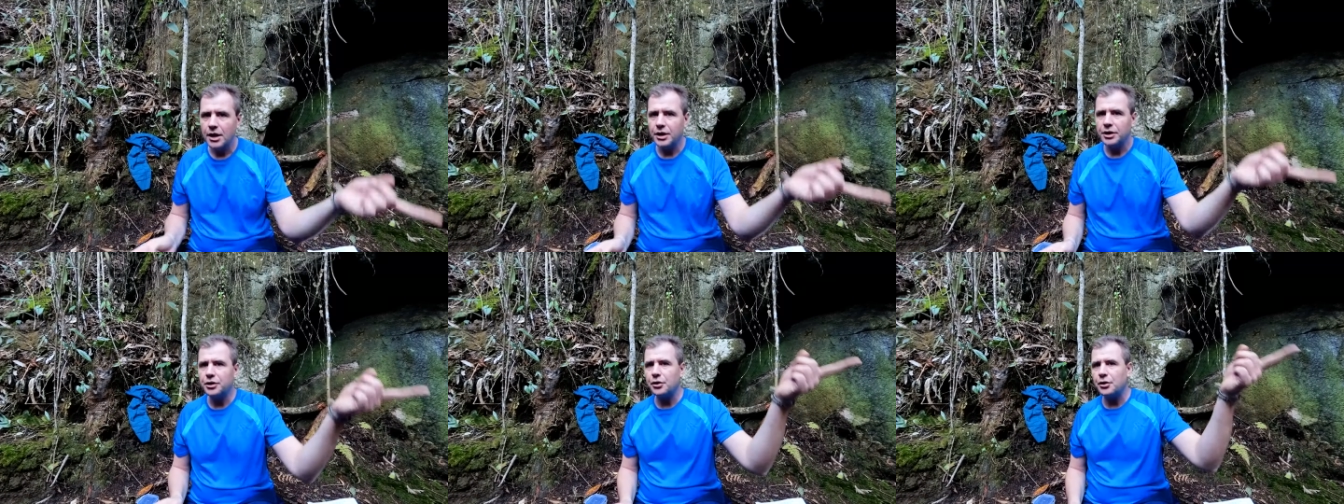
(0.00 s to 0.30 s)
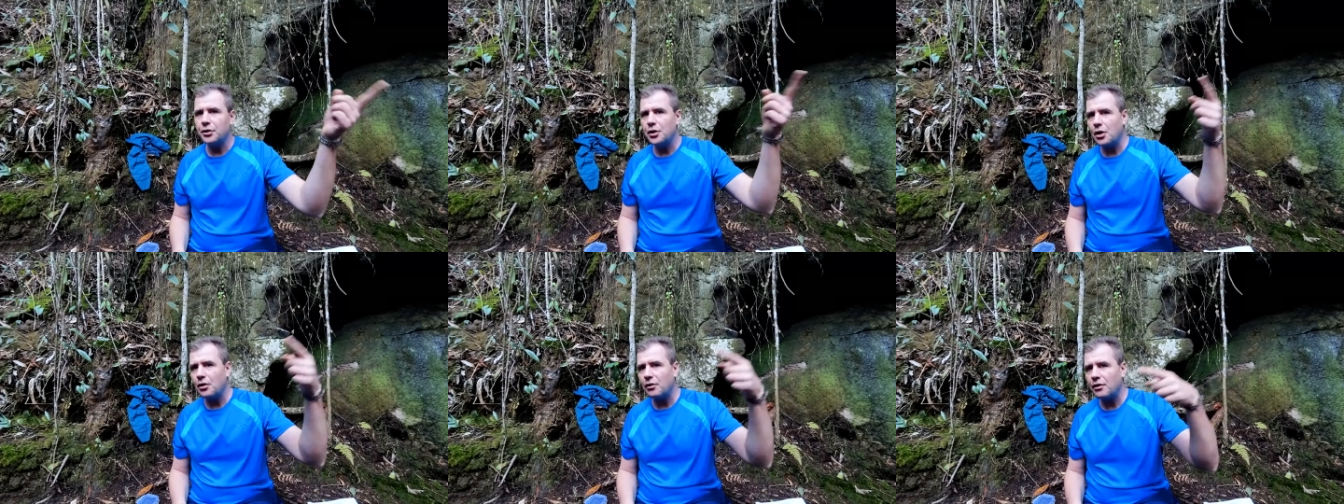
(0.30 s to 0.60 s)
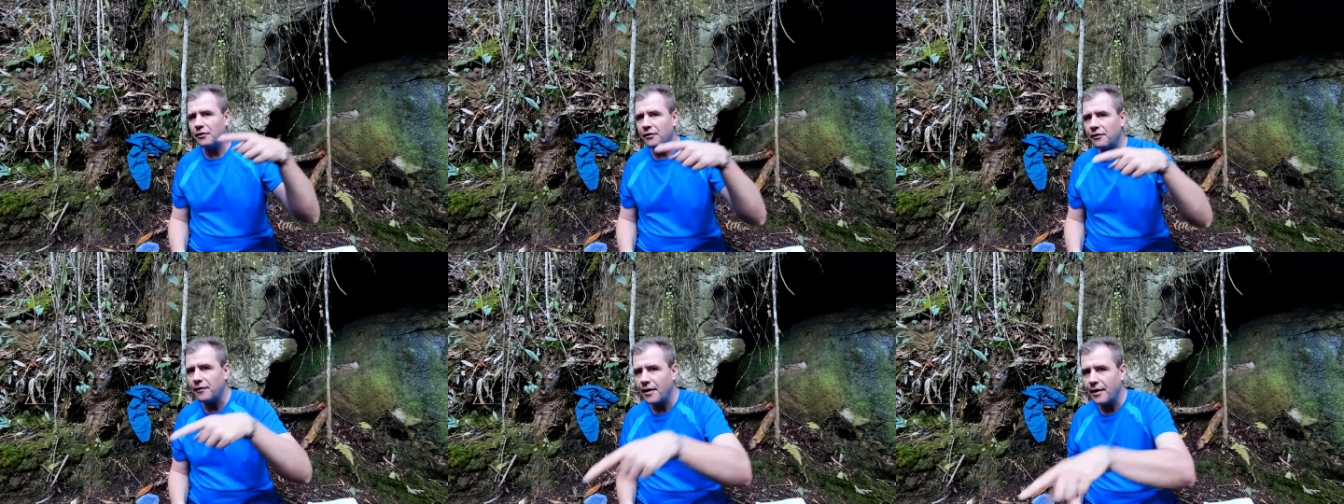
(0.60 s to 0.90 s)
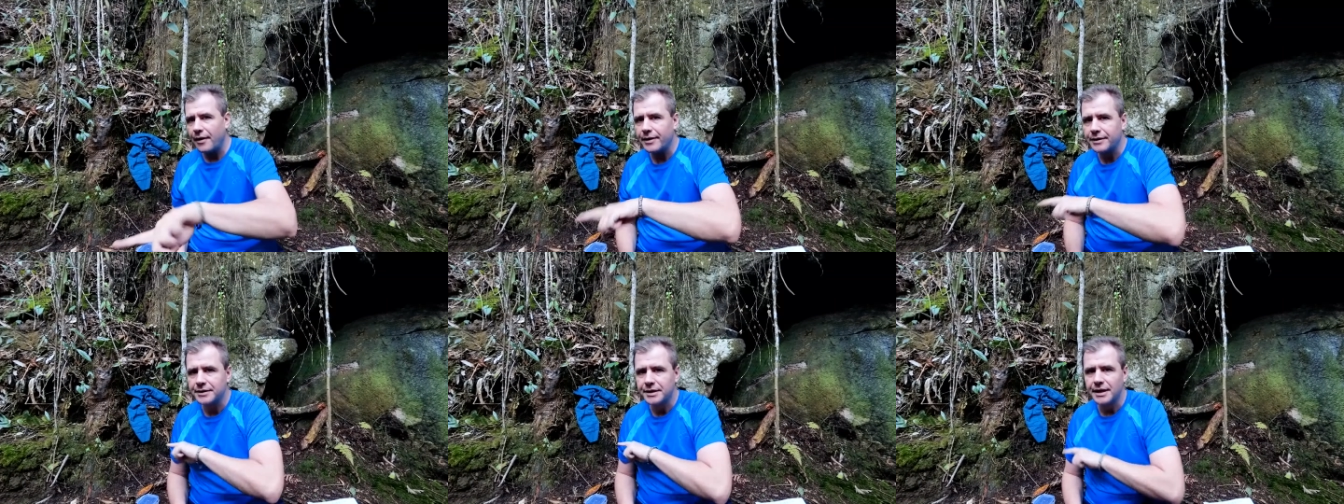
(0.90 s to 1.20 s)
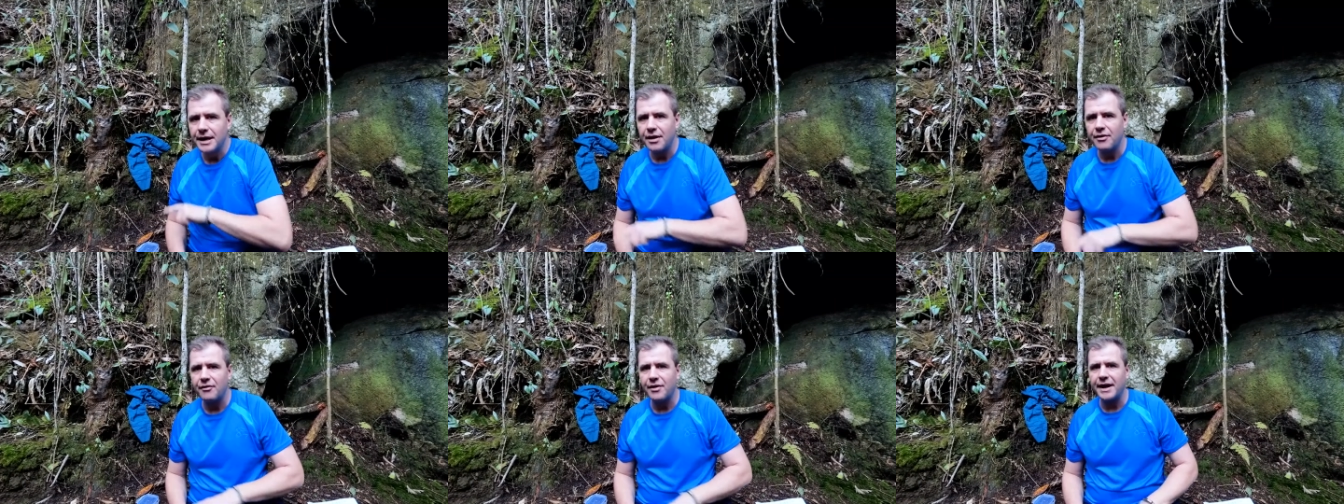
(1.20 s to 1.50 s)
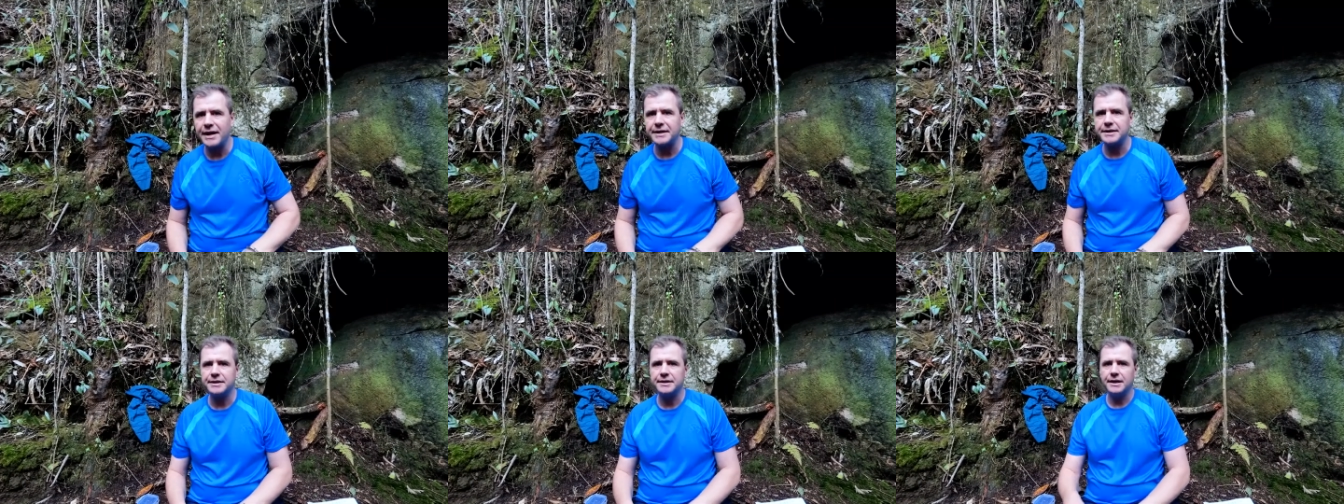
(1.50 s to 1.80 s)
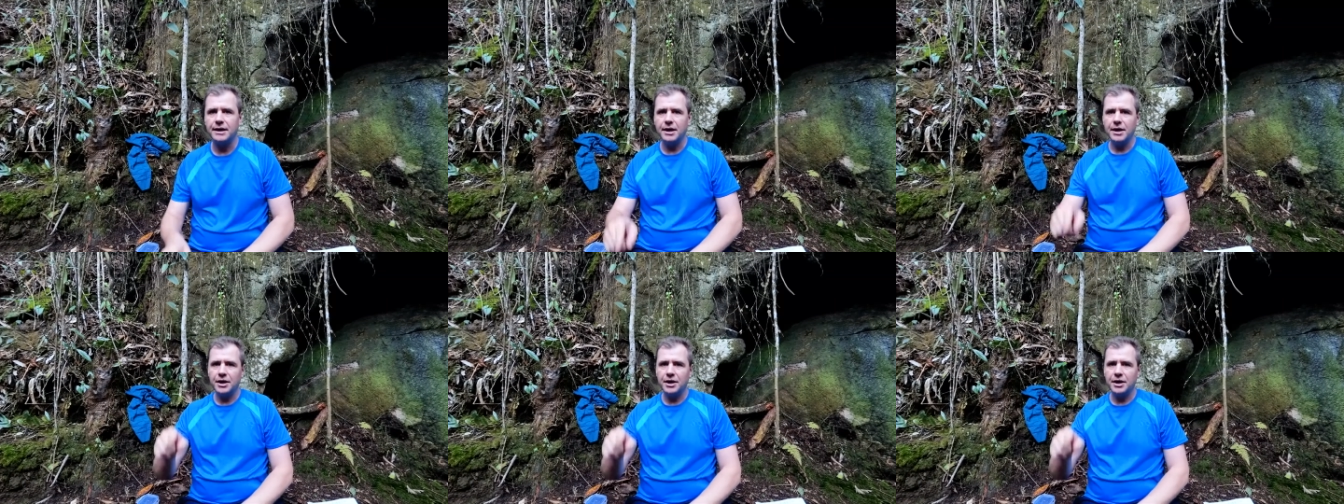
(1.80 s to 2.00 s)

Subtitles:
you're not referring to their race,